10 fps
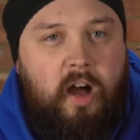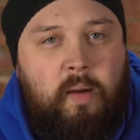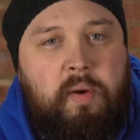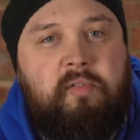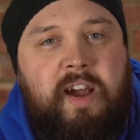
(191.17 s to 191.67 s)

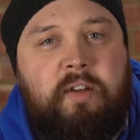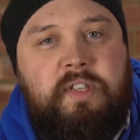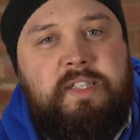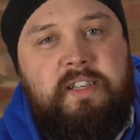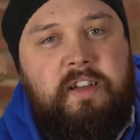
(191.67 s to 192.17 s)
up around
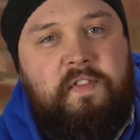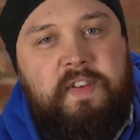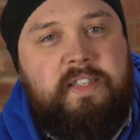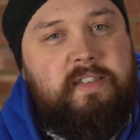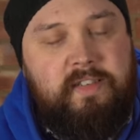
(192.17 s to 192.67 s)
the
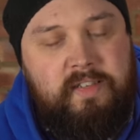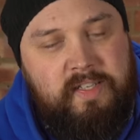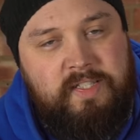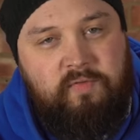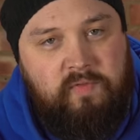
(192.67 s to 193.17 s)
surface,
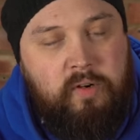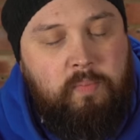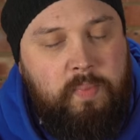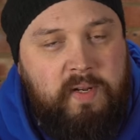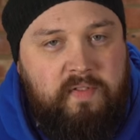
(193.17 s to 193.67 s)
it's a real
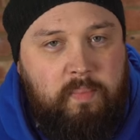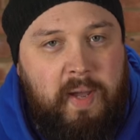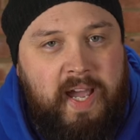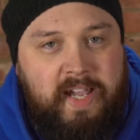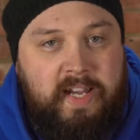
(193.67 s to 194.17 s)
bit of a
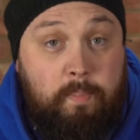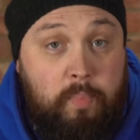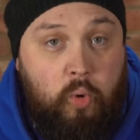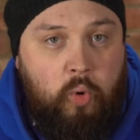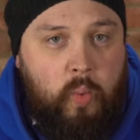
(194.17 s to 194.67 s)
pain in
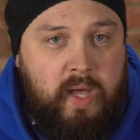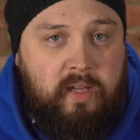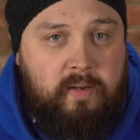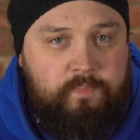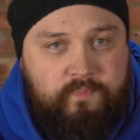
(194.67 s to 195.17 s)
poor
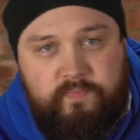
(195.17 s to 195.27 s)
weather.